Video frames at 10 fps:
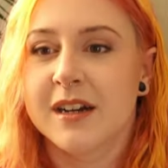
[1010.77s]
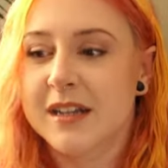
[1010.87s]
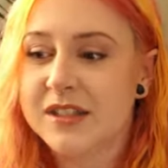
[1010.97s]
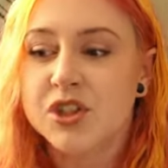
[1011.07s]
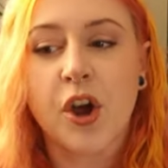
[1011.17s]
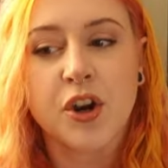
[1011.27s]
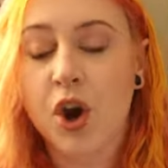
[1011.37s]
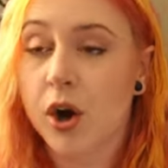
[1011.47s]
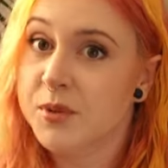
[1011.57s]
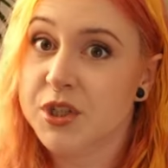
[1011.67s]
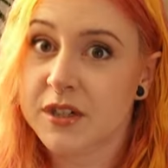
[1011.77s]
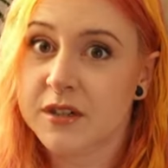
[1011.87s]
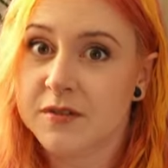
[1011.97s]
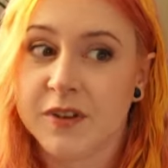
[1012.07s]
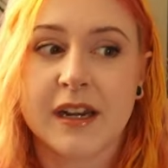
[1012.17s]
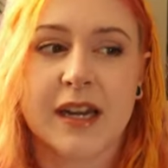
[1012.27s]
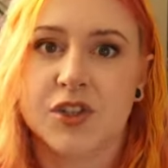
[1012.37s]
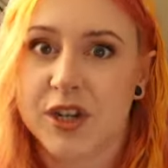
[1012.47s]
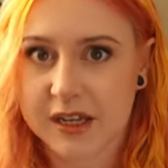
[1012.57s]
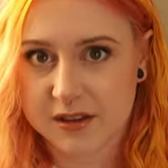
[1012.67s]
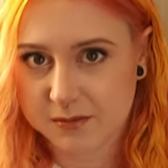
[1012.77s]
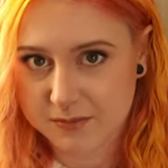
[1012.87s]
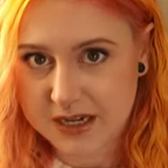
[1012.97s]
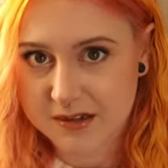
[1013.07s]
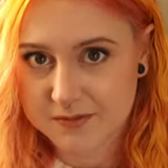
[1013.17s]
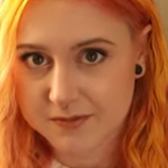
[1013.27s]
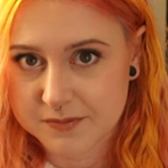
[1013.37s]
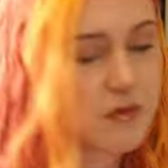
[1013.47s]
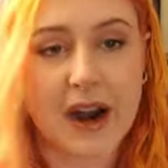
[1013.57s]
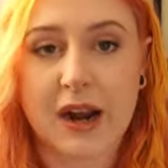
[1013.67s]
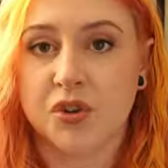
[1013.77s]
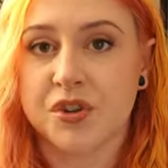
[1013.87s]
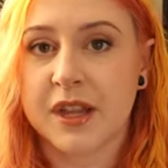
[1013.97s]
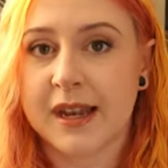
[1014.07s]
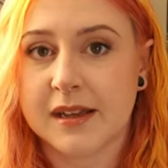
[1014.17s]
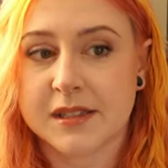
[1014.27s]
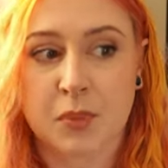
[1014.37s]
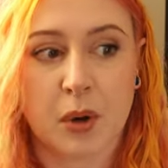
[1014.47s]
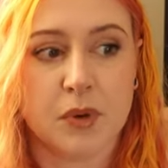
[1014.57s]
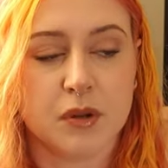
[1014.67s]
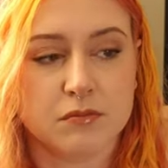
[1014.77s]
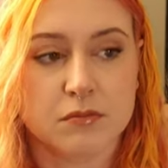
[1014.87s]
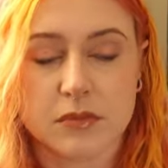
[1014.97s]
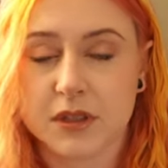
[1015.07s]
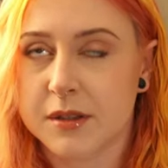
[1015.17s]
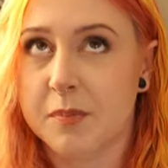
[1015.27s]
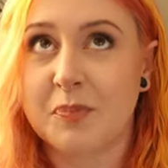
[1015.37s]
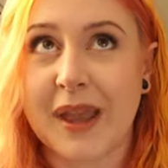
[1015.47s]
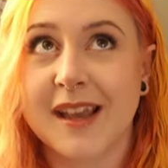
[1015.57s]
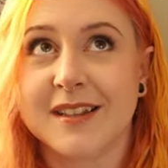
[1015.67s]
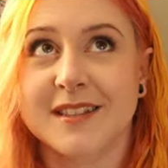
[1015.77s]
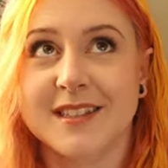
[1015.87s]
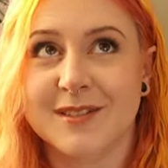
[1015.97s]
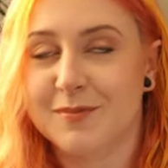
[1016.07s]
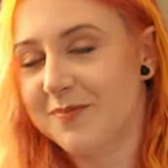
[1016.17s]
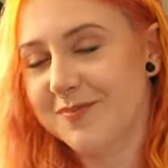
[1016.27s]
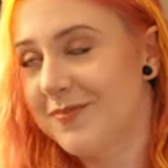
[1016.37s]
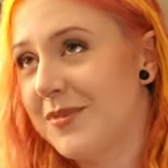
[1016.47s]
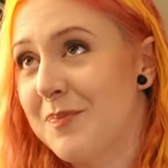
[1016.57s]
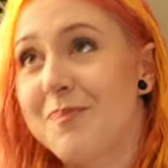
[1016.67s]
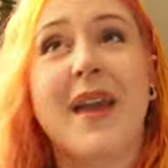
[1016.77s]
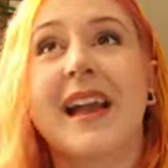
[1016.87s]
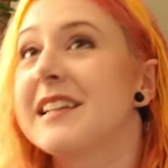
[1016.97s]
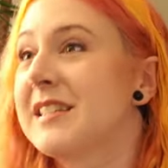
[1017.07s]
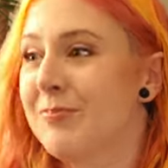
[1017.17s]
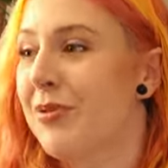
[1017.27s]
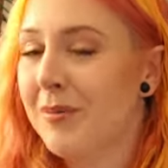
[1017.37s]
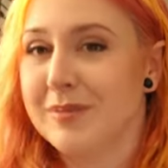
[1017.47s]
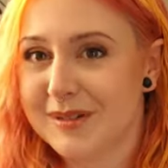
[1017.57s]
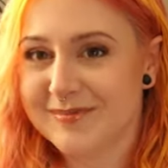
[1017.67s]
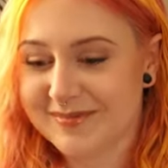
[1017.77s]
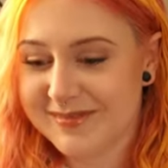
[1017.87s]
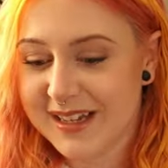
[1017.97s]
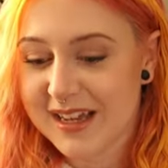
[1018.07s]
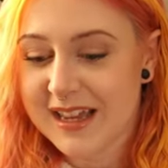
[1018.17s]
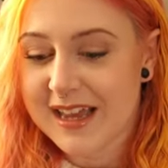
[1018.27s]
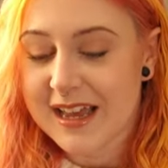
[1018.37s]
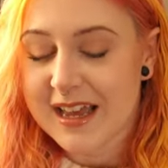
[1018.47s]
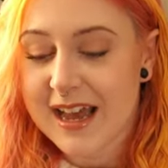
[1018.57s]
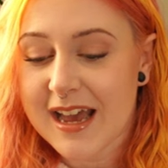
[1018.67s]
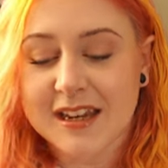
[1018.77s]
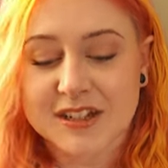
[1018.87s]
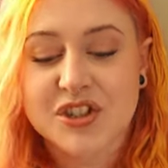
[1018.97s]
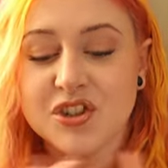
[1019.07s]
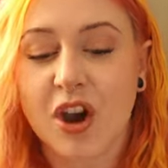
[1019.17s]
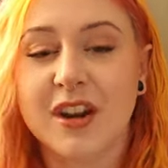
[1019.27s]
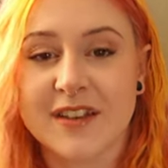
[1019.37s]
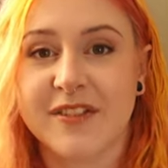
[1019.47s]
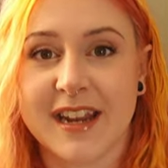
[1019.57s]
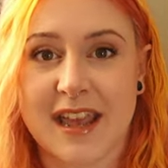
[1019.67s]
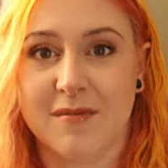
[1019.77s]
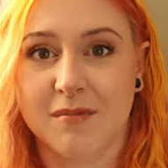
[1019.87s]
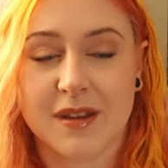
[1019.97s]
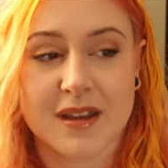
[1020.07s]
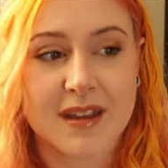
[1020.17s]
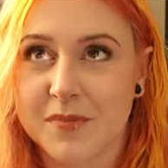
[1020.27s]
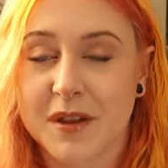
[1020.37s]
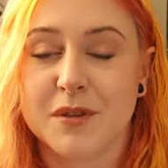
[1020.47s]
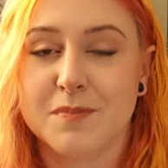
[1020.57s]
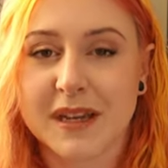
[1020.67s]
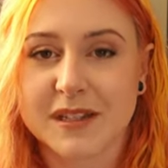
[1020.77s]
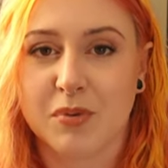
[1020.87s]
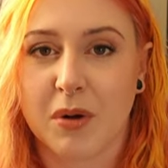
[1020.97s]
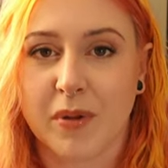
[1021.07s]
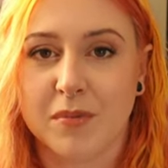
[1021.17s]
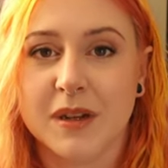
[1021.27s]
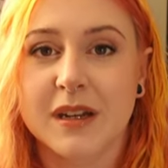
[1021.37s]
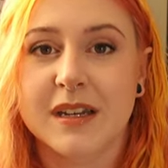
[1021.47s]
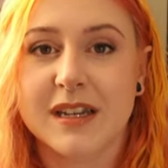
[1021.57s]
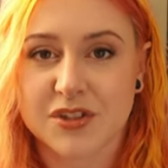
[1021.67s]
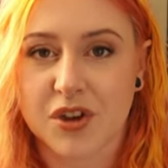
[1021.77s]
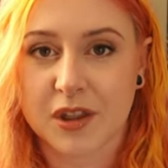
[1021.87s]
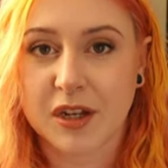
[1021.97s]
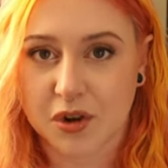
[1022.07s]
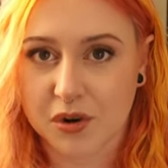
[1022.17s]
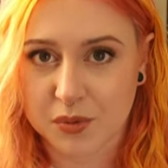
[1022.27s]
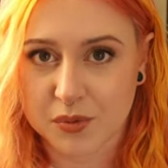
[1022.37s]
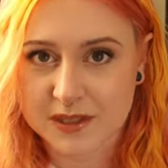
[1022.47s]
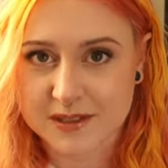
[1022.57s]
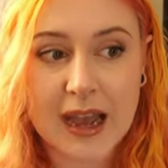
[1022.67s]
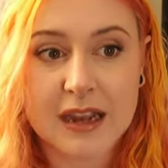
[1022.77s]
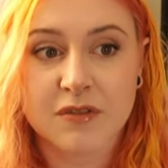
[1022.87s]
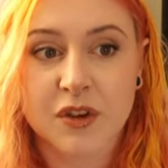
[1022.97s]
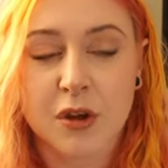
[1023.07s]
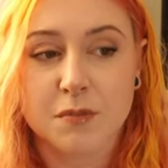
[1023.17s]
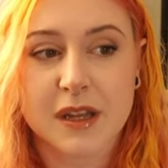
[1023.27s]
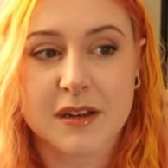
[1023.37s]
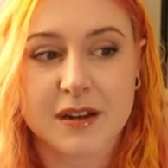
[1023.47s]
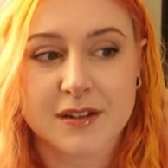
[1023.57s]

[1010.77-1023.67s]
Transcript: it's not an option financially at the minute. Right, on to the last problem. The biggest problem, and it's not even him, and the biggest problem is other dog owners. I have been